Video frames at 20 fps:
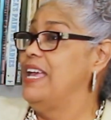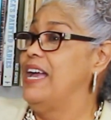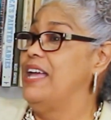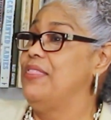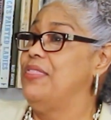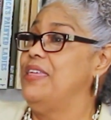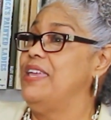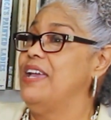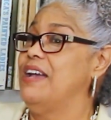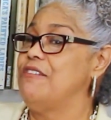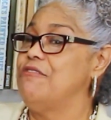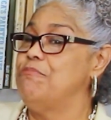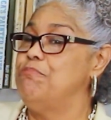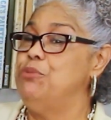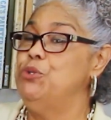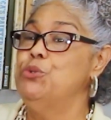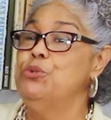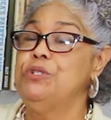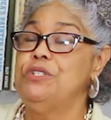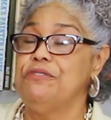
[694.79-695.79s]
and they have
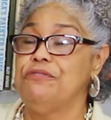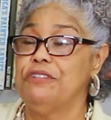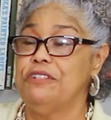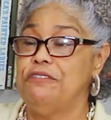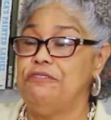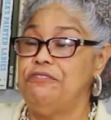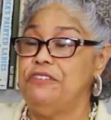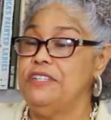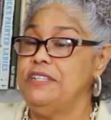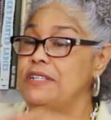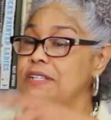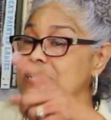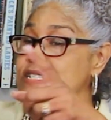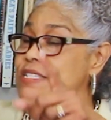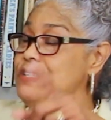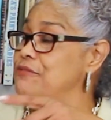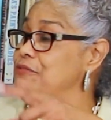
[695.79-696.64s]
beautiful finials.